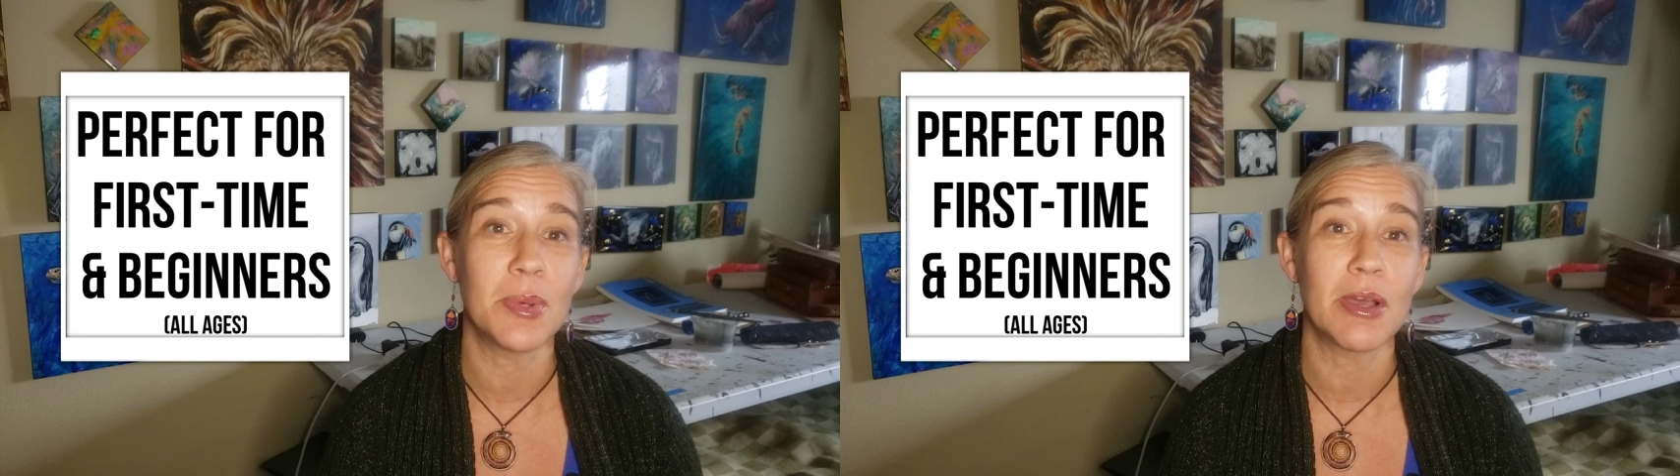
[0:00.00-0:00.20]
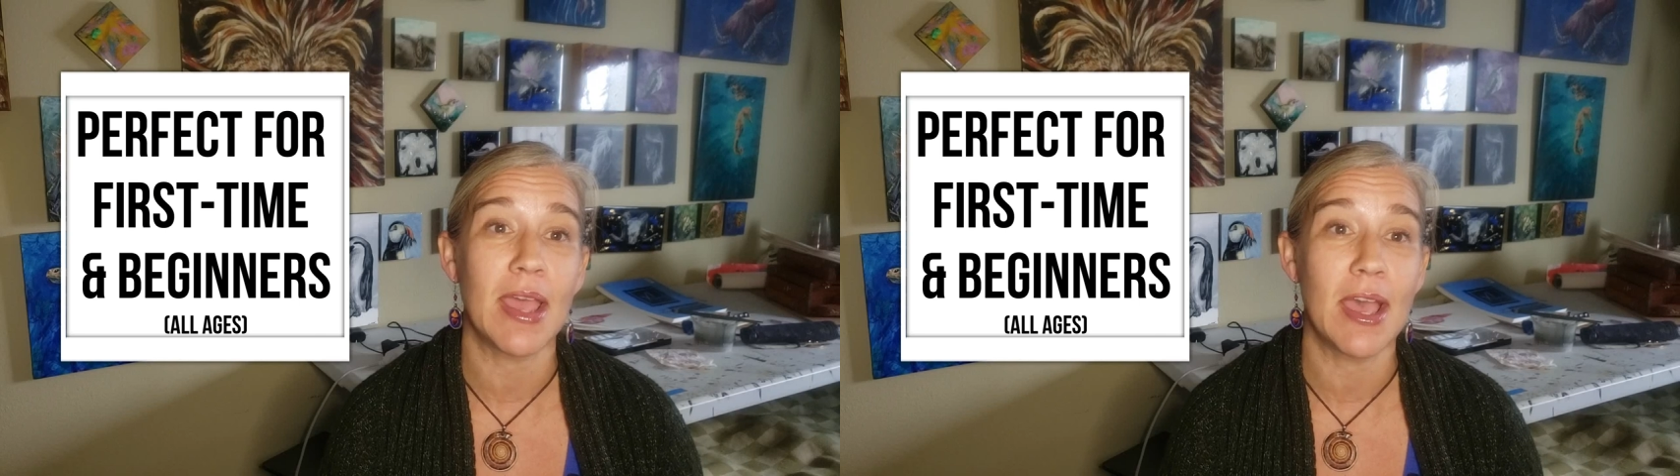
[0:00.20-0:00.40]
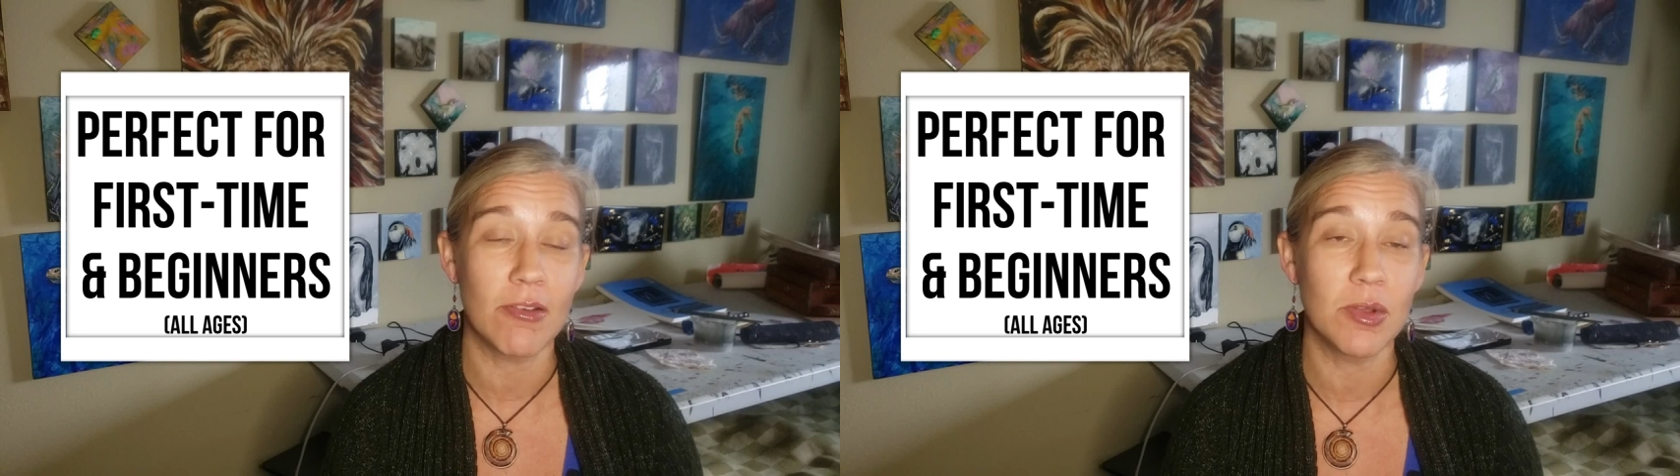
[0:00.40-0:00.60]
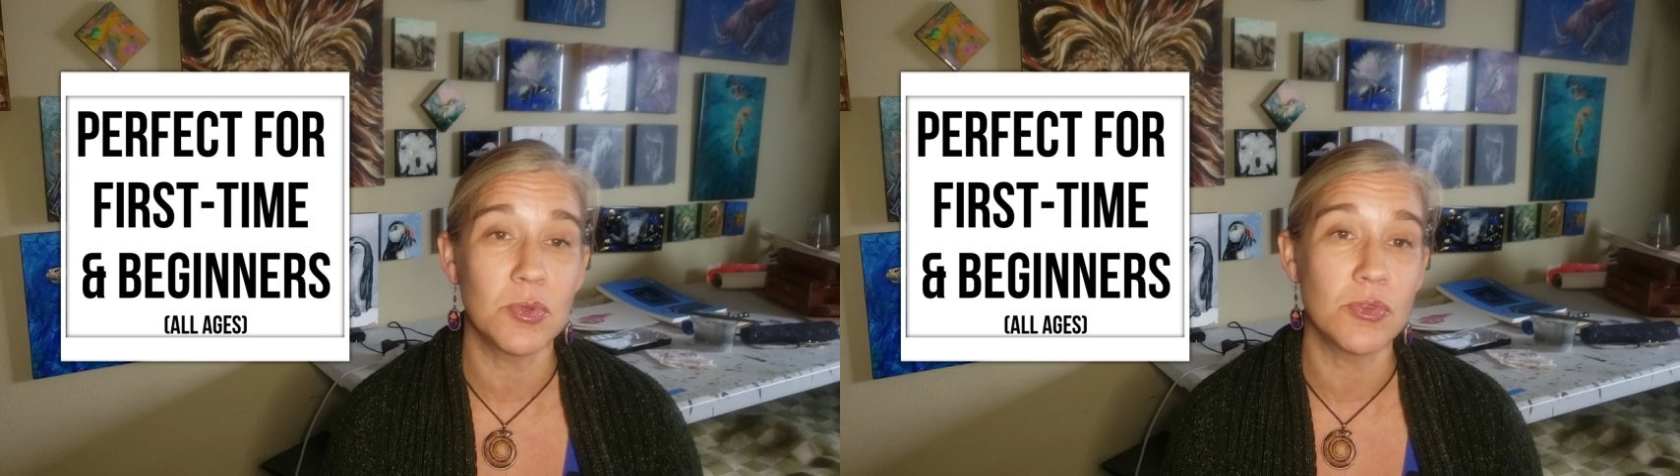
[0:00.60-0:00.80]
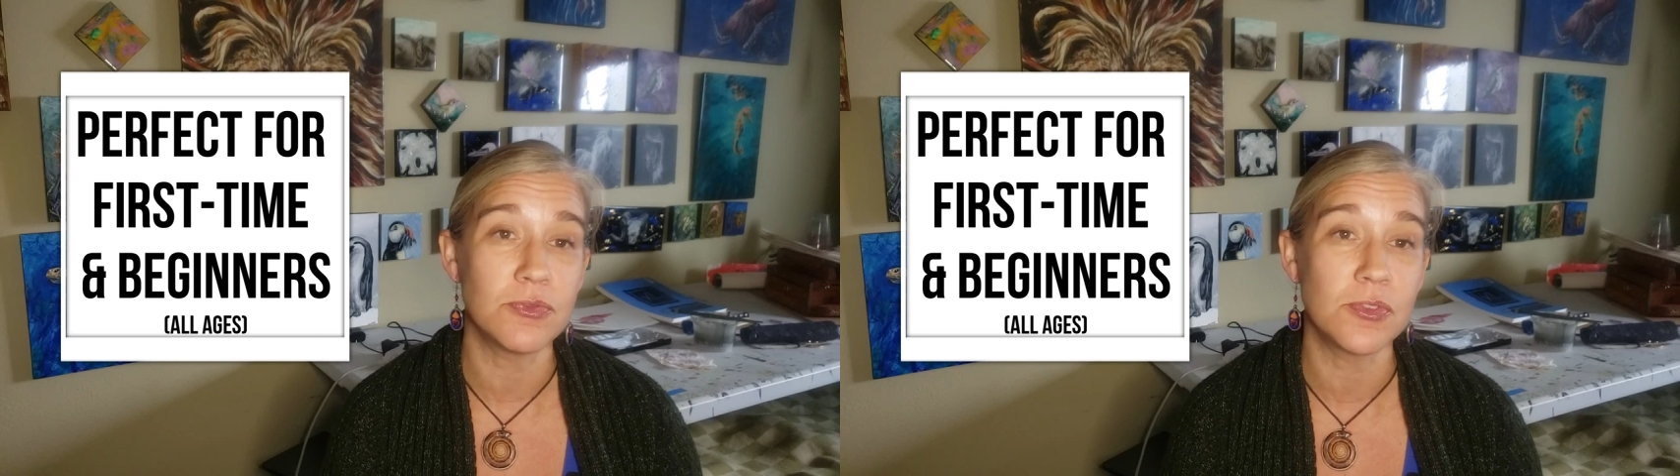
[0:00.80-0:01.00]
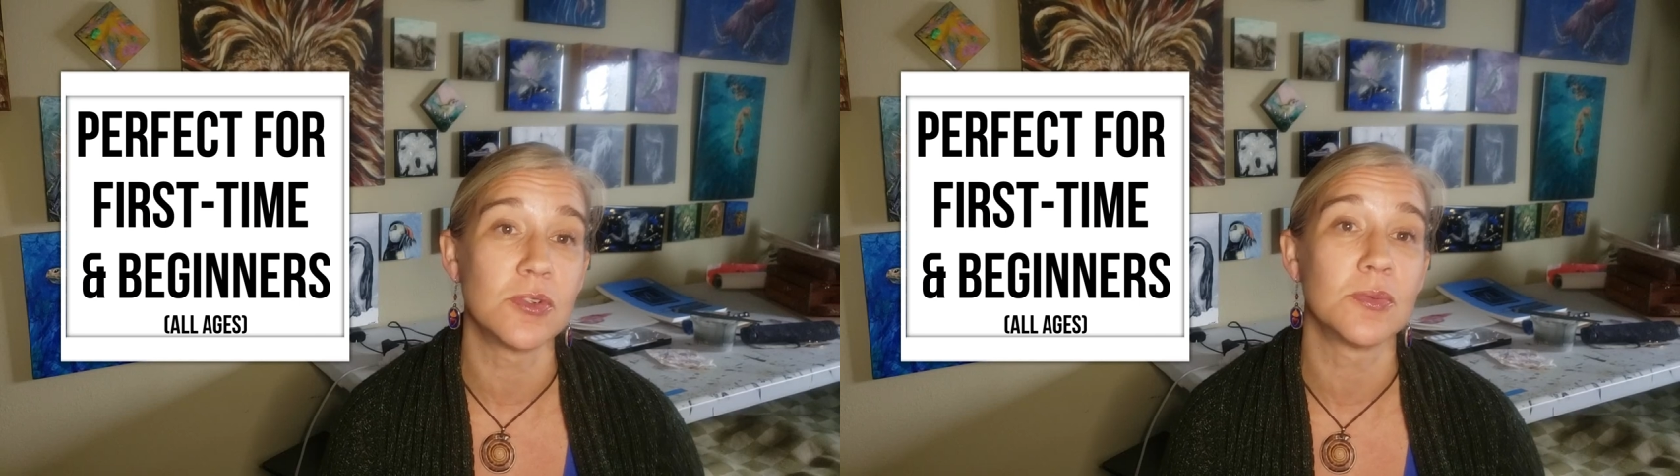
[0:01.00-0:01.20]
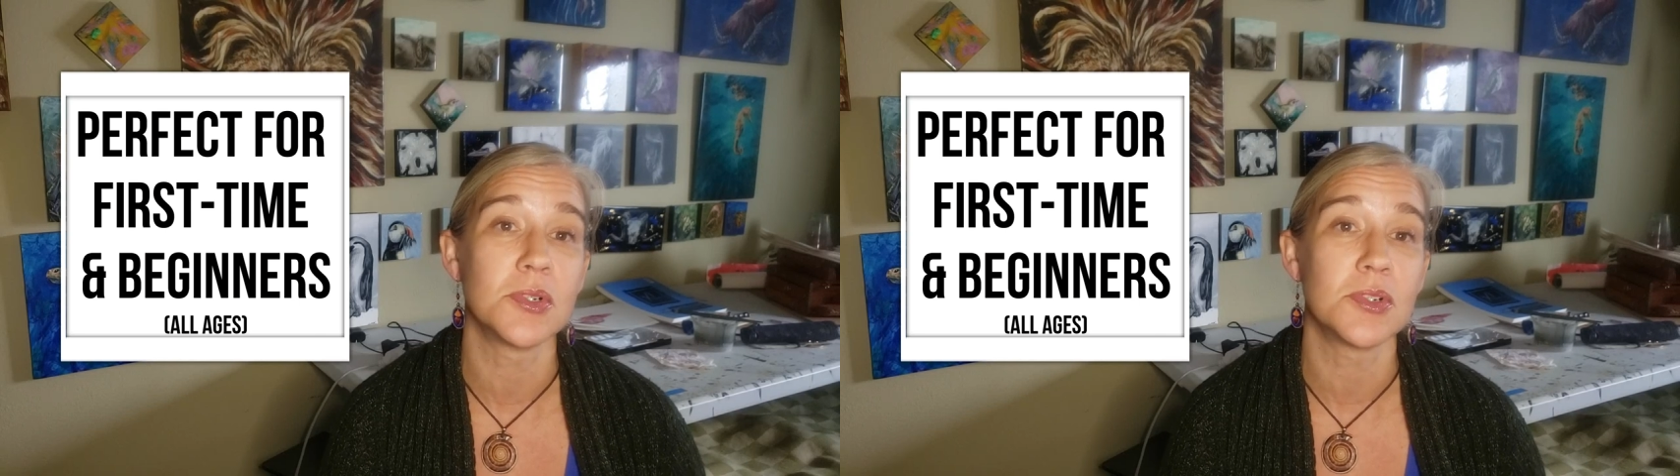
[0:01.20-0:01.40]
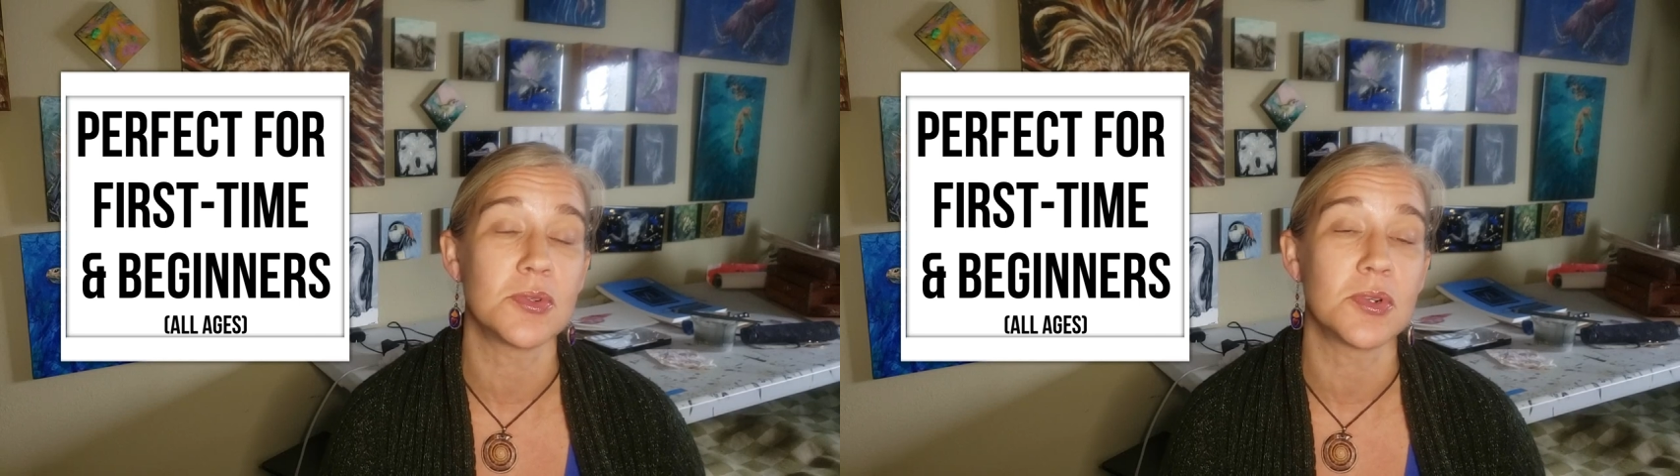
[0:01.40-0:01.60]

about how to move forward